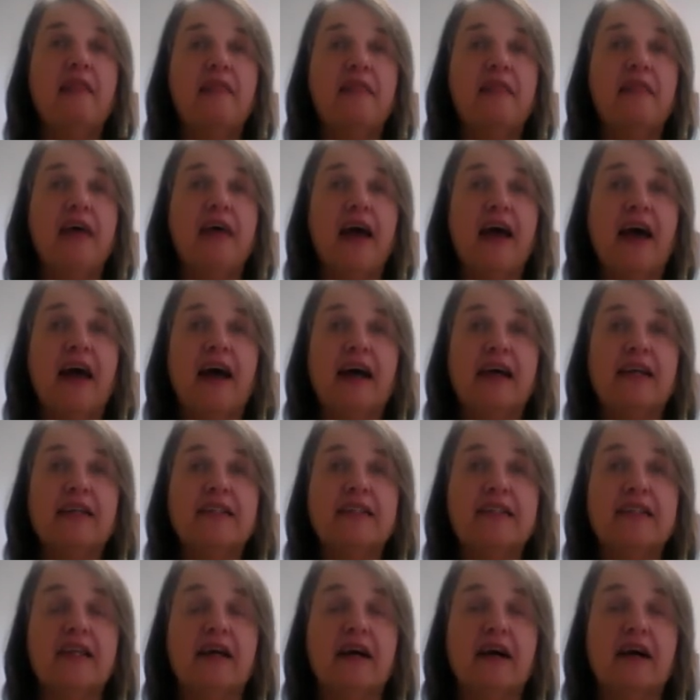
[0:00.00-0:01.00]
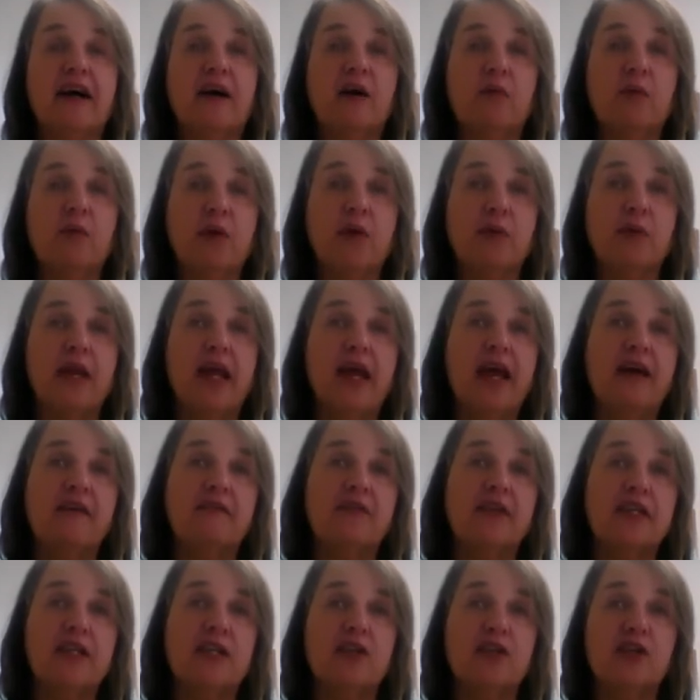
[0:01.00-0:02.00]
that we would have
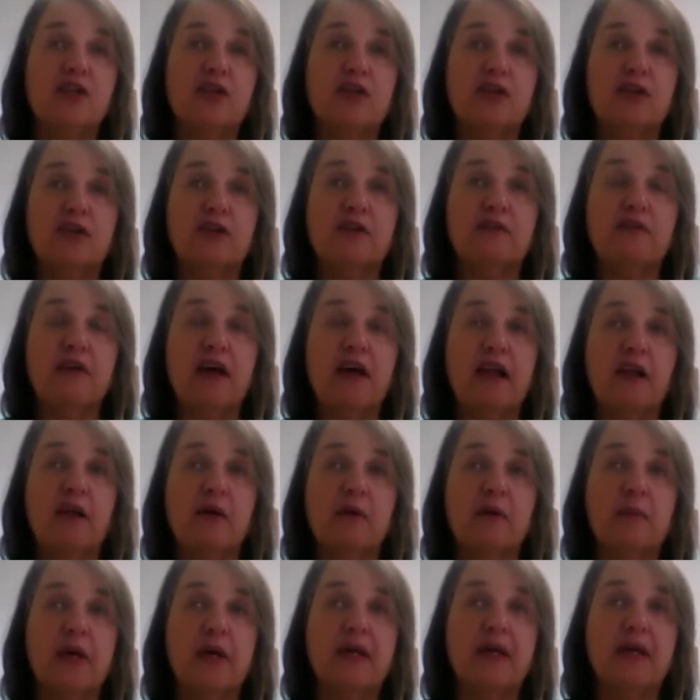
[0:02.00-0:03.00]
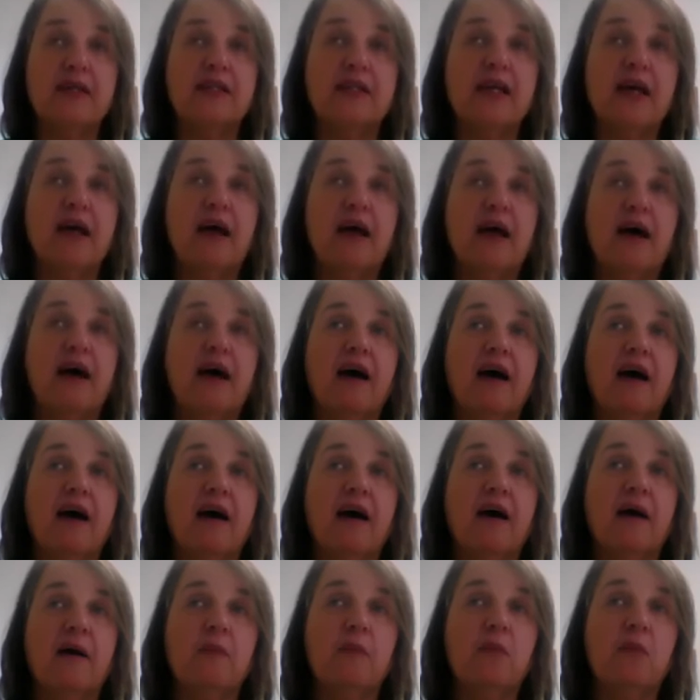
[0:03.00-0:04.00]
additional development.
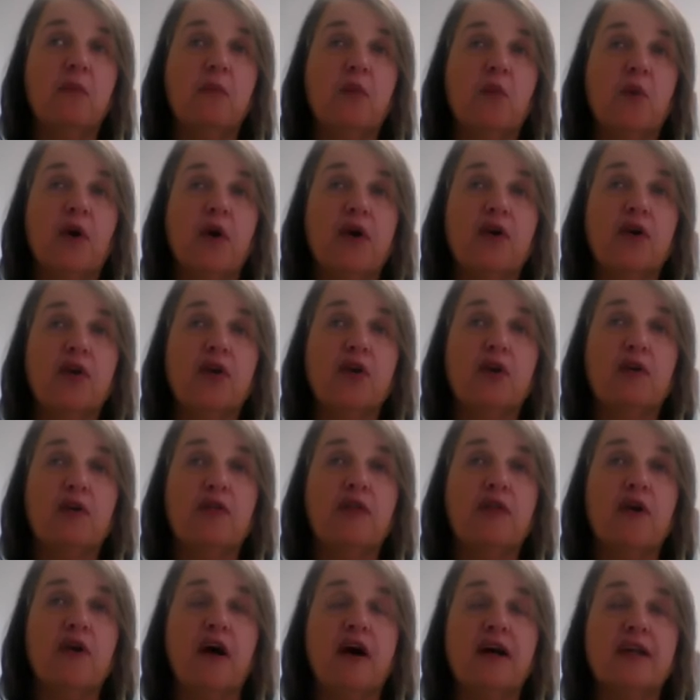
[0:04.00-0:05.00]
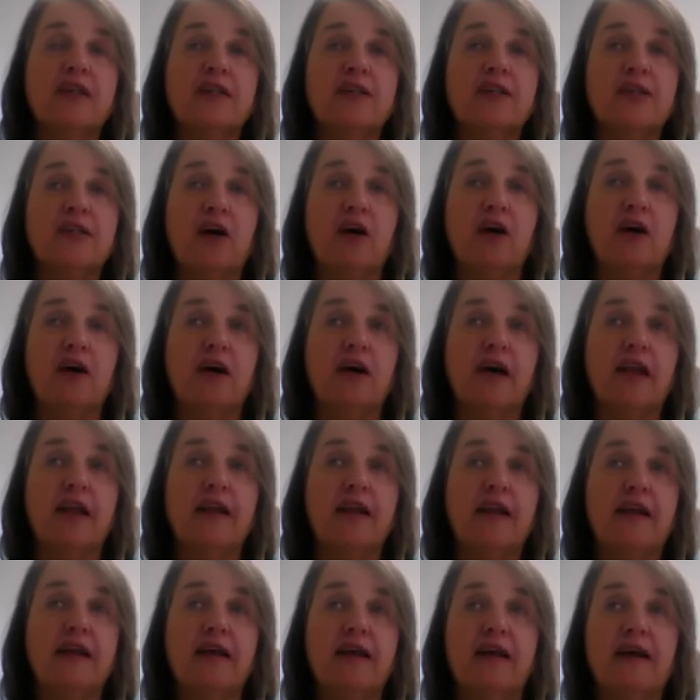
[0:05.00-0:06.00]
What are your thoughts
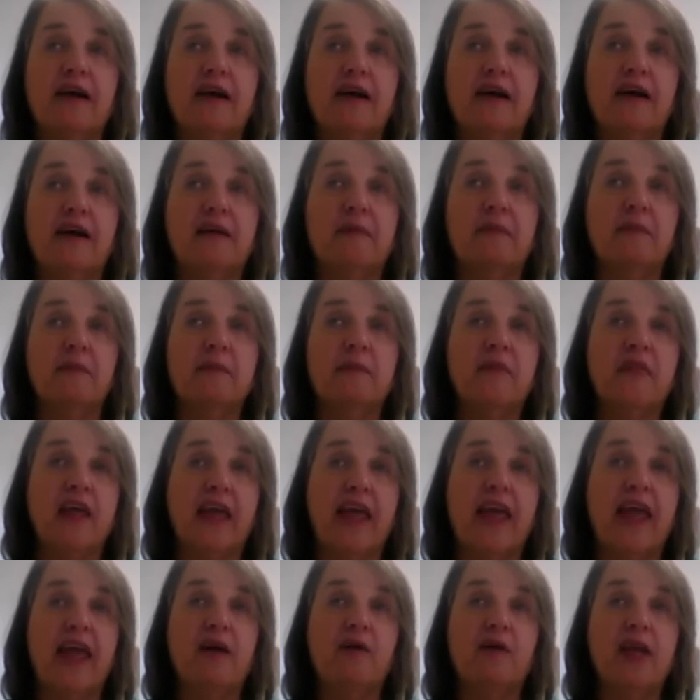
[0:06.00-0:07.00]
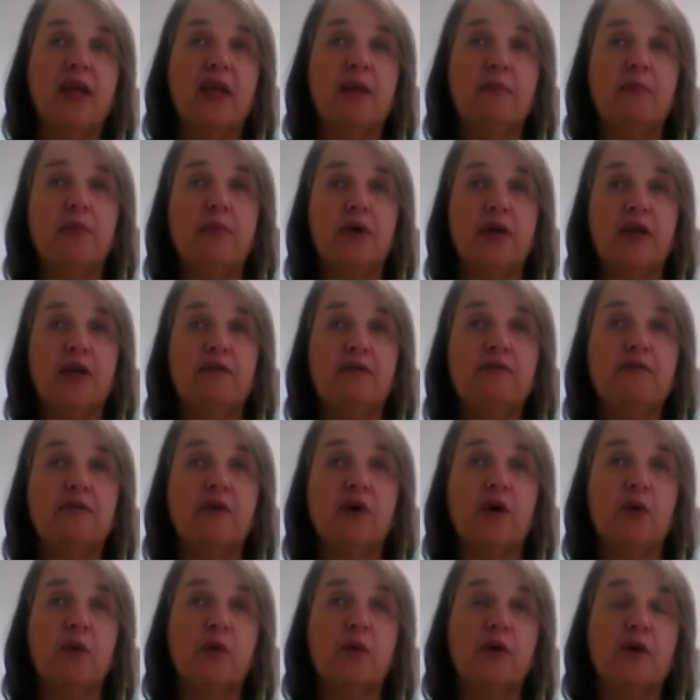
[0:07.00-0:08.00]
on the county putting
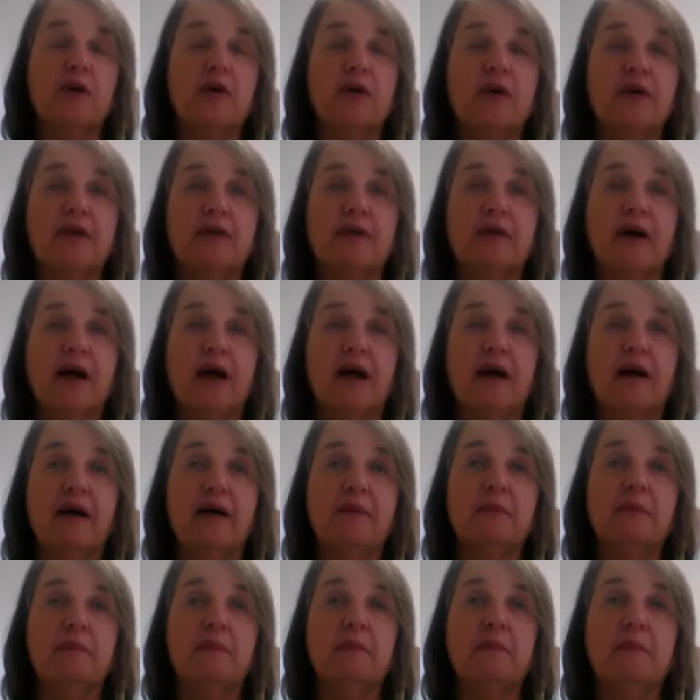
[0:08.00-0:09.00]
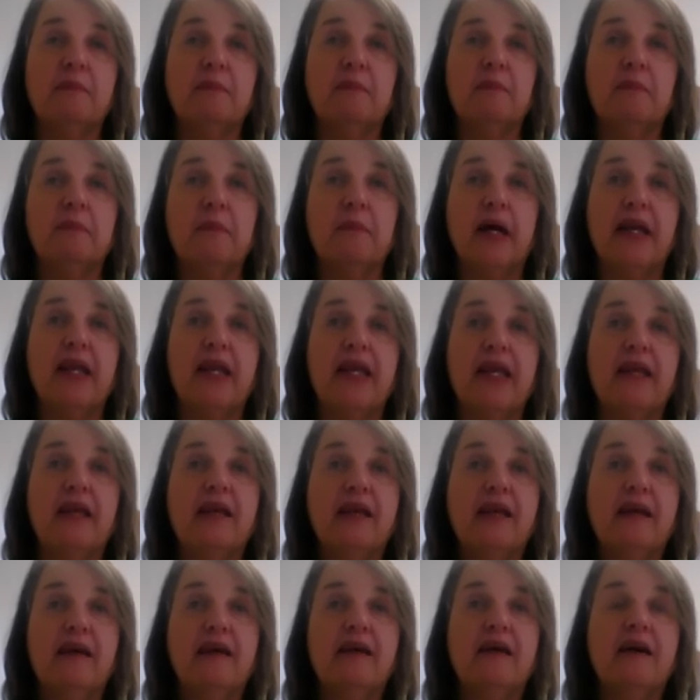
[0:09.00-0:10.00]
forward money,
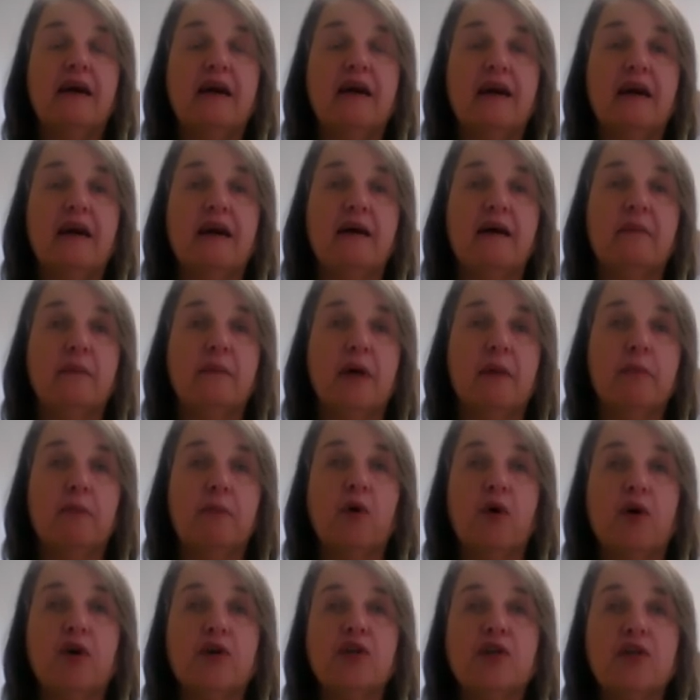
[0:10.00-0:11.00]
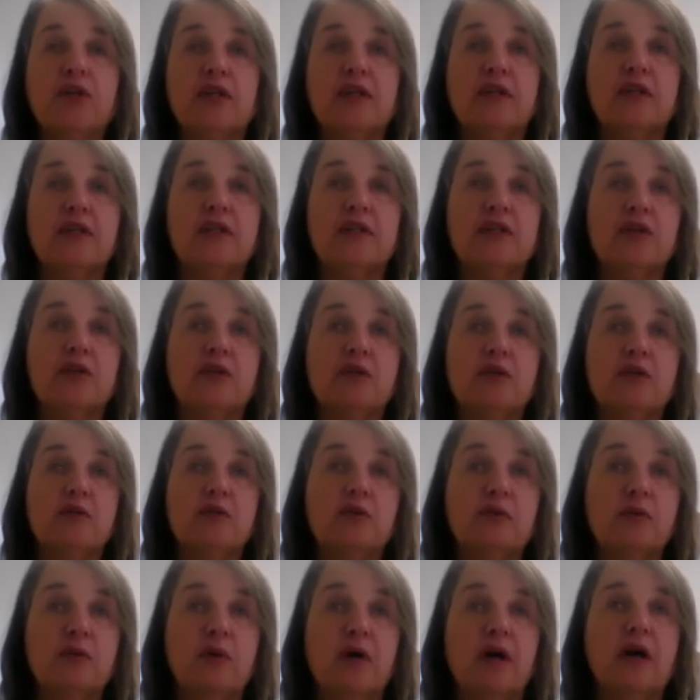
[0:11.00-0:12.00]
a portion
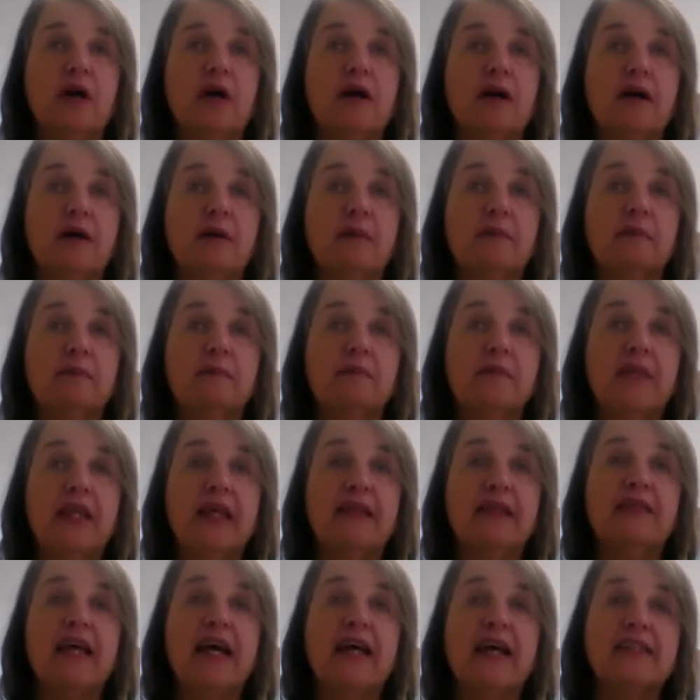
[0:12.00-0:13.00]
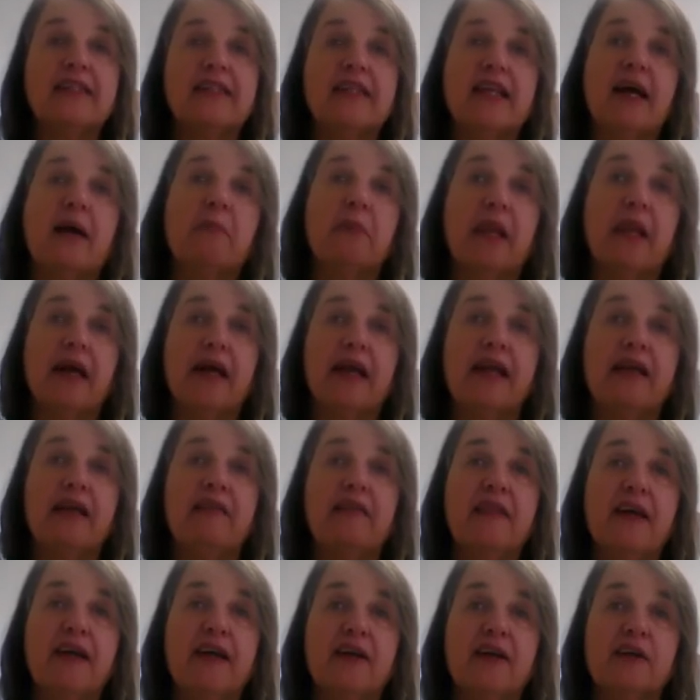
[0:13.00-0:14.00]
to get that stoplight in
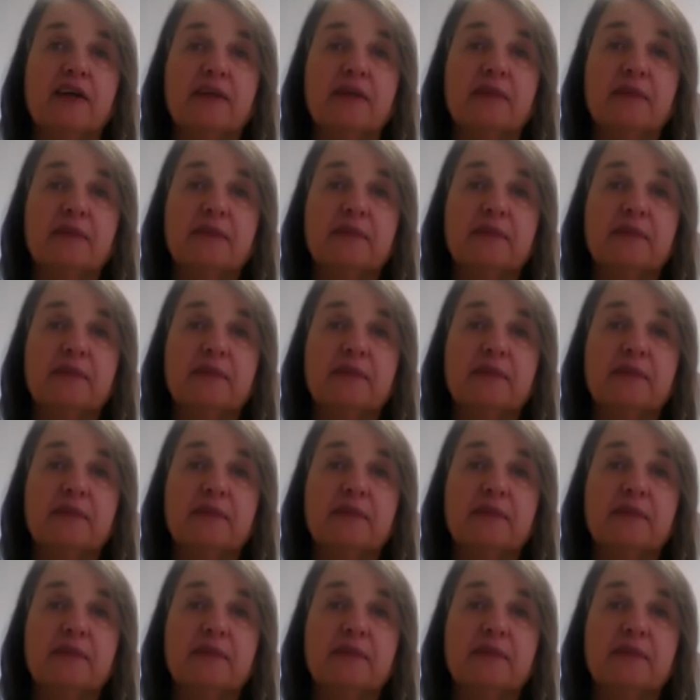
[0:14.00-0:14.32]
there?